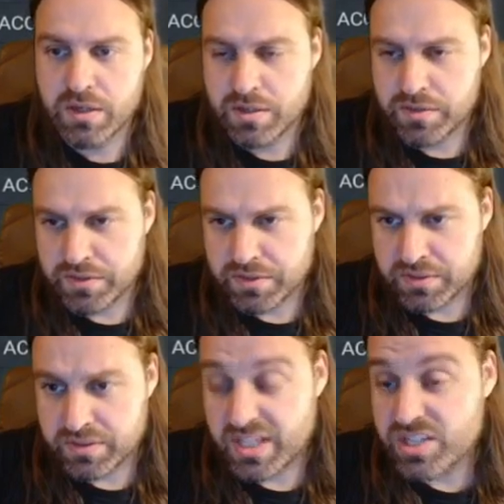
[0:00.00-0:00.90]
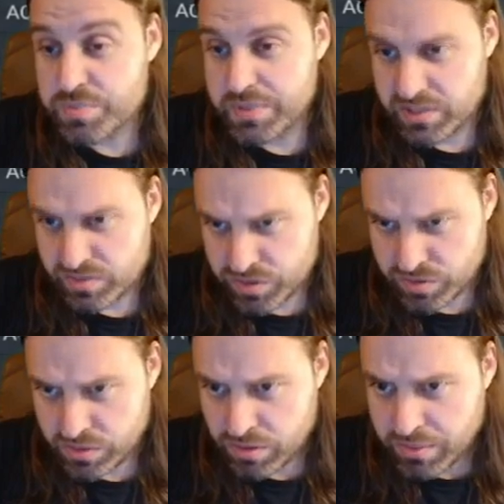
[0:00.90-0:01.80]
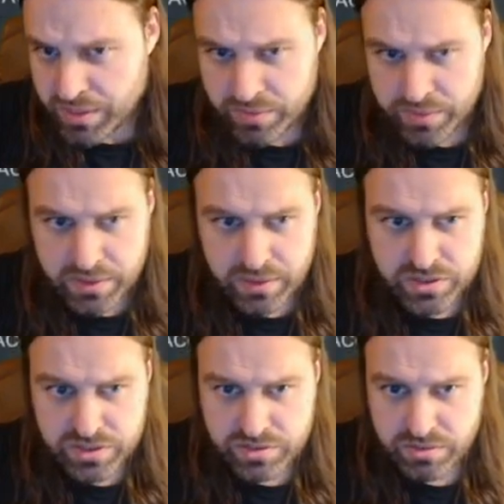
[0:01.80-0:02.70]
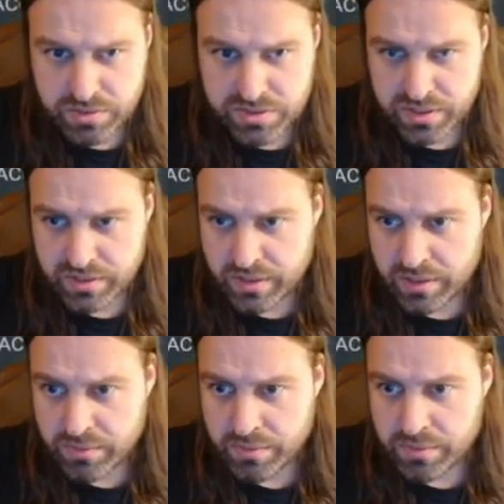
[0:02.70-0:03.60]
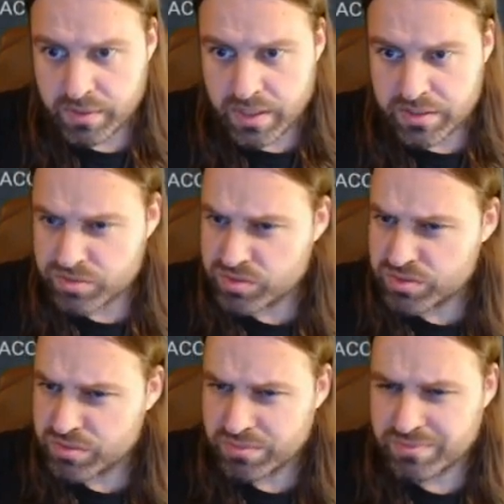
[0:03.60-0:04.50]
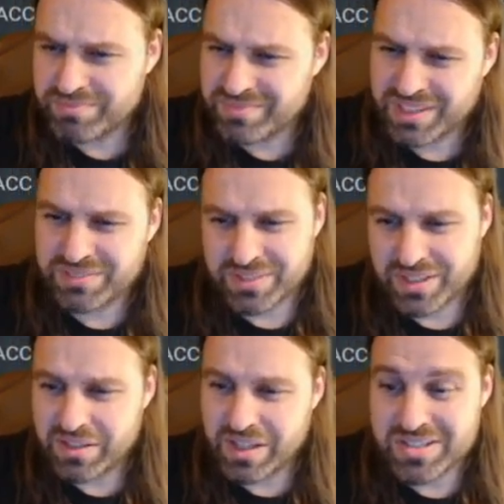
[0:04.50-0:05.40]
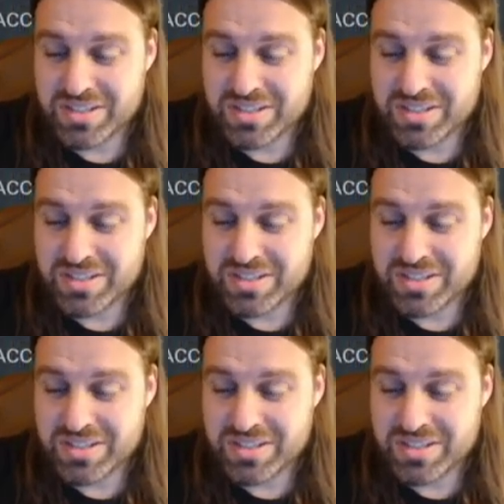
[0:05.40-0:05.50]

The HP is also low, by the way. I just noticed that now. That is also, I'd say,